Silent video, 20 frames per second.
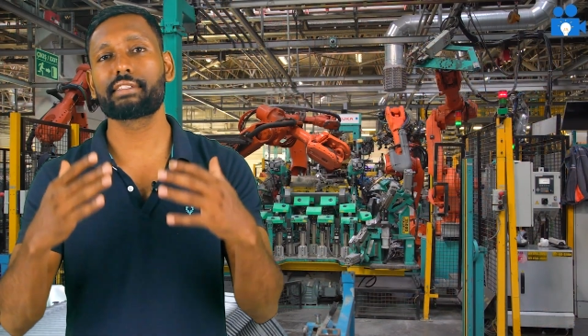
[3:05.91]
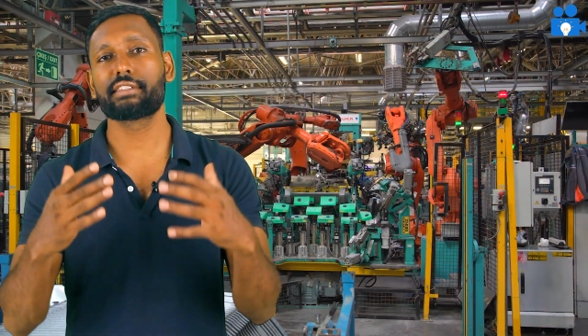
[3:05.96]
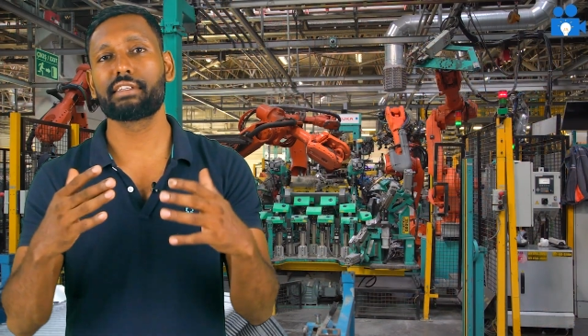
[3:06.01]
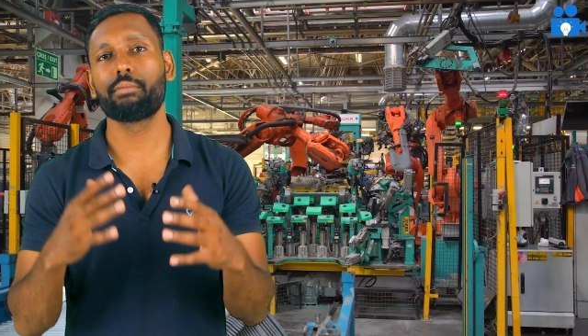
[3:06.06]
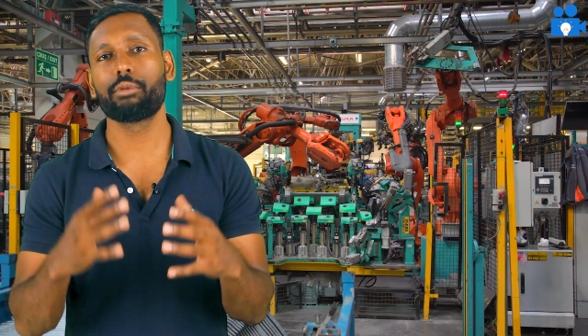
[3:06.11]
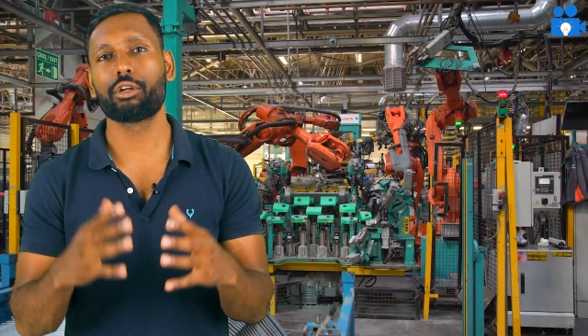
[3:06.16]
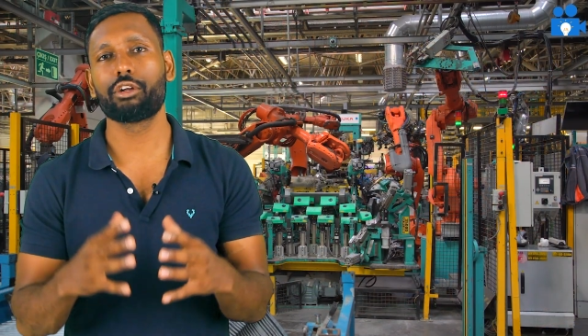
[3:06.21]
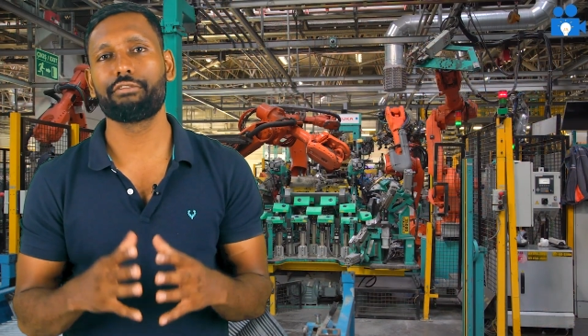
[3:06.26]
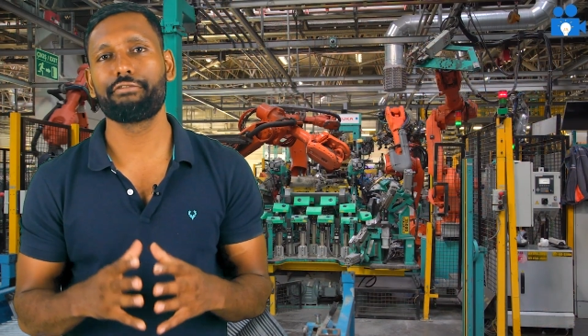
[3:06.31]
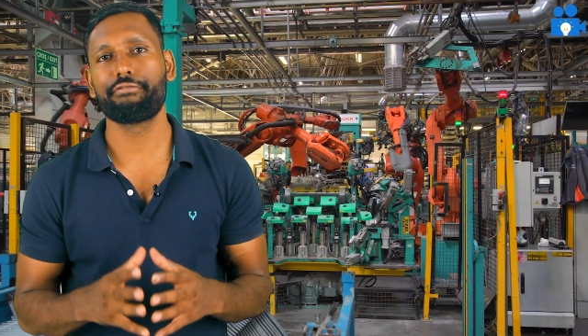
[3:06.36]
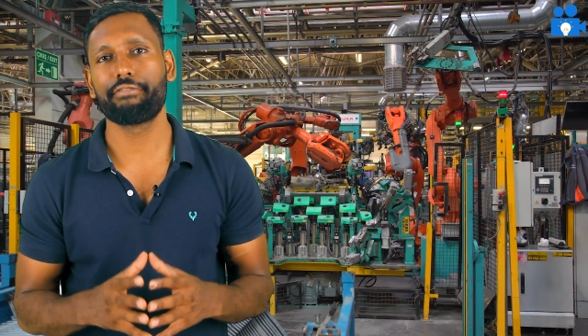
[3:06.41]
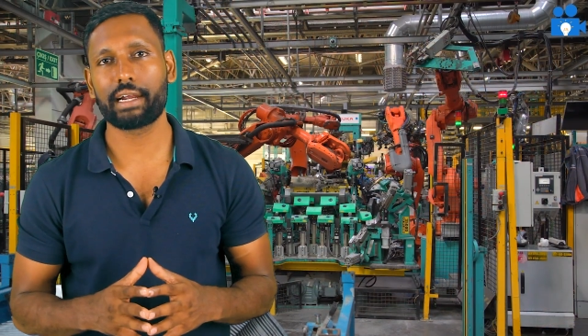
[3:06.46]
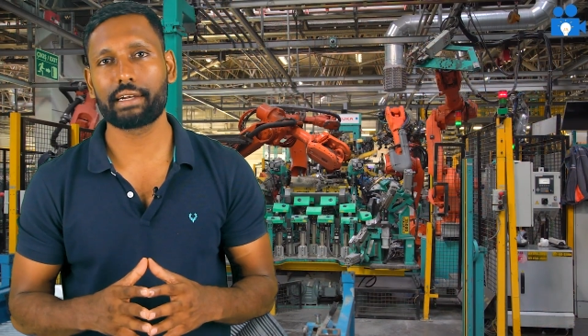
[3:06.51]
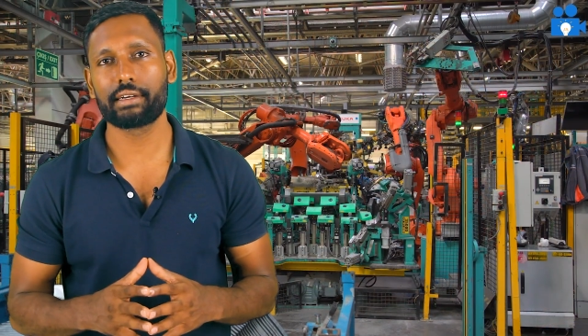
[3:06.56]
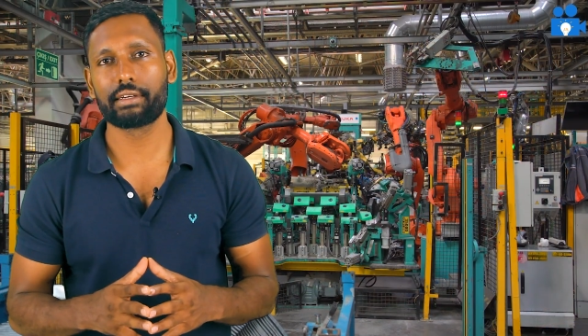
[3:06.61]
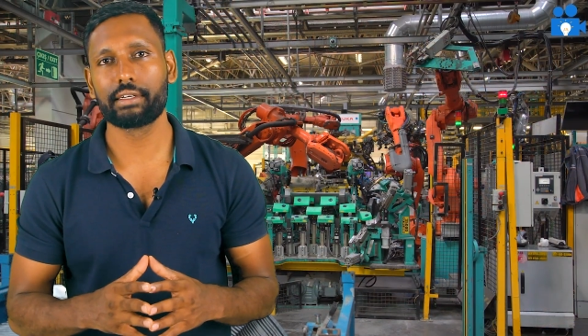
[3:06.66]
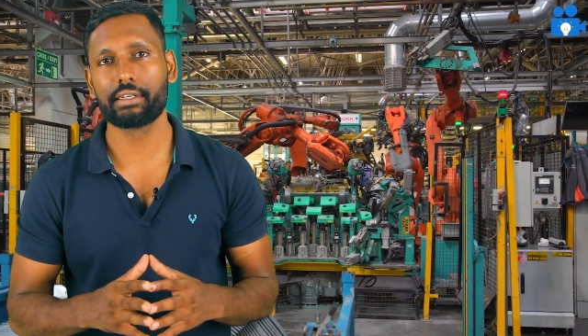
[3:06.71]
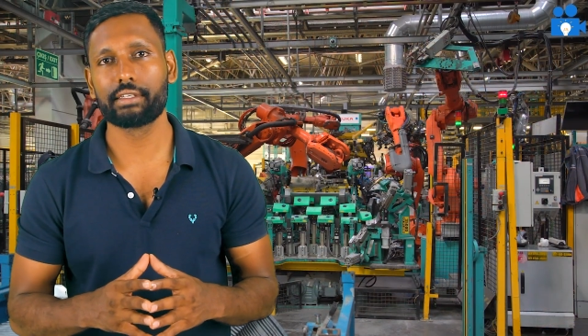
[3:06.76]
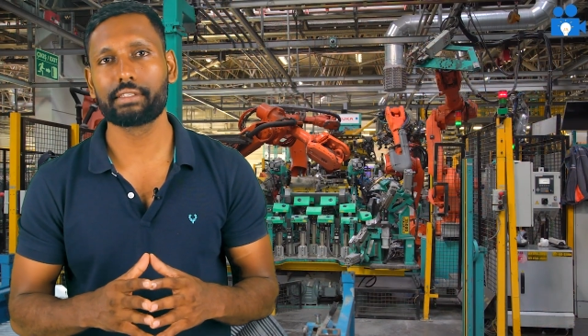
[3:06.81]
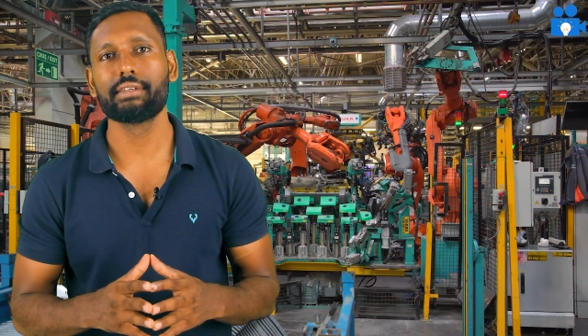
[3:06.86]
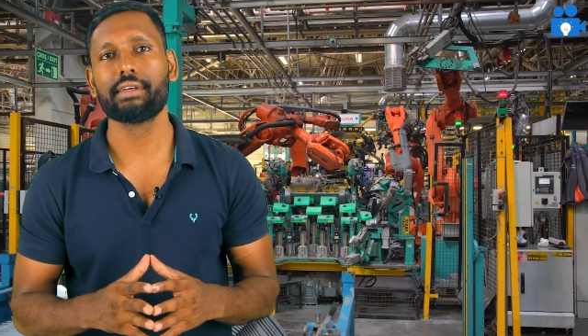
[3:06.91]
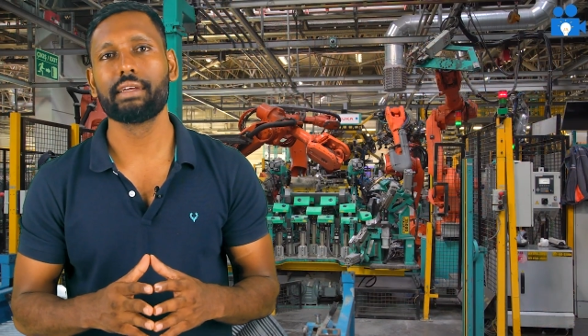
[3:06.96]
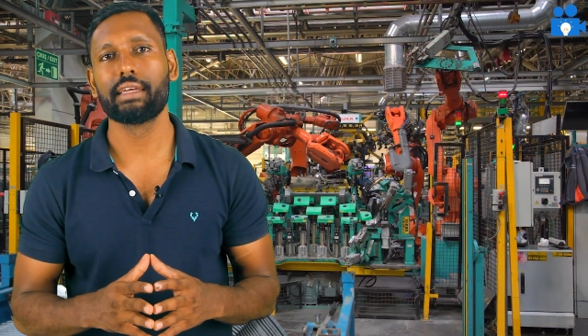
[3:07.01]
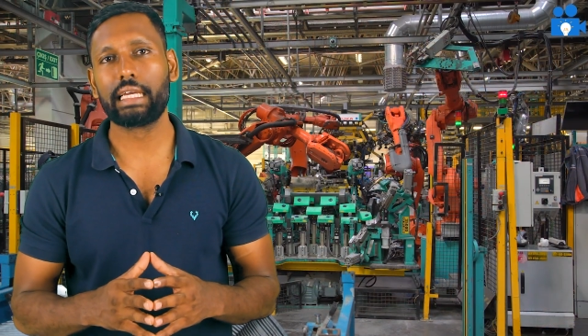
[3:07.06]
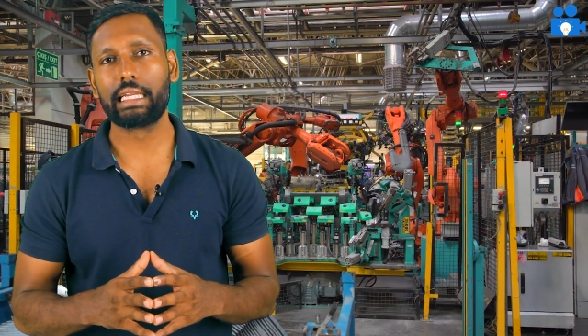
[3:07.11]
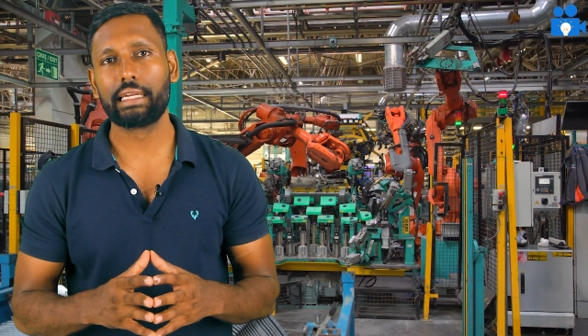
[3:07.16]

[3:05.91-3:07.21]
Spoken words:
number of factories in